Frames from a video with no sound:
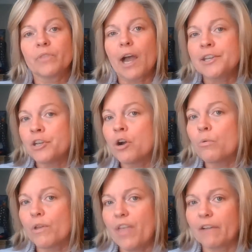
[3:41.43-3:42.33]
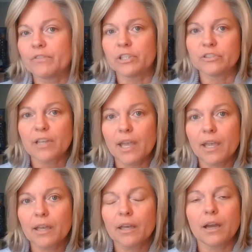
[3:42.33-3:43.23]
I know what that feels
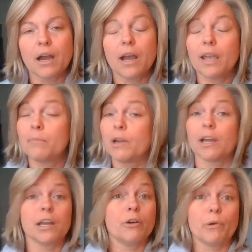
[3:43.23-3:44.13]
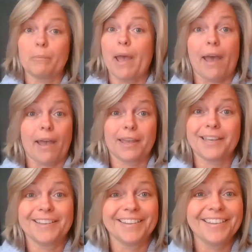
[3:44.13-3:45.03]
like, I'm not going back.
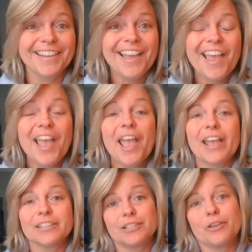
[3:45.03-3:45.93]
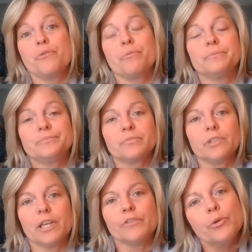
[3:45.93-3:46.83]
And so
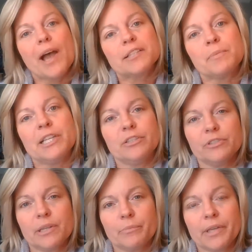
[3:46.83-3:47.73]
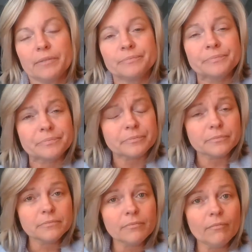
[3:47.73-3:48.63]
if you ask me to do something
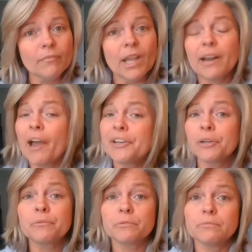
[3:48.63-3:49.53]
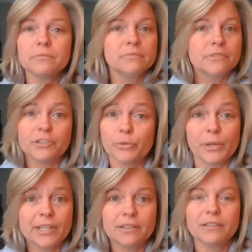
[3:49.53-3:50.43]
and I don't do
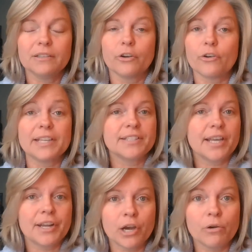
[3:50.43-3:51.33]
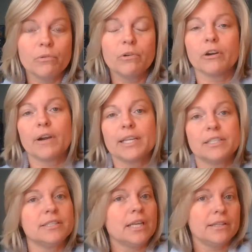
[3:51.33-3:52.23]
it, or I say no, or I
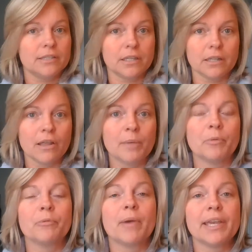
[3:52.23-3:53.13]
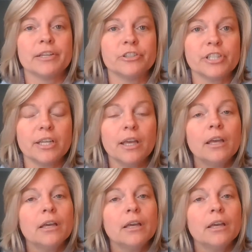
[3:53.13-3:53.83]
just say it's not in alignment with my energy,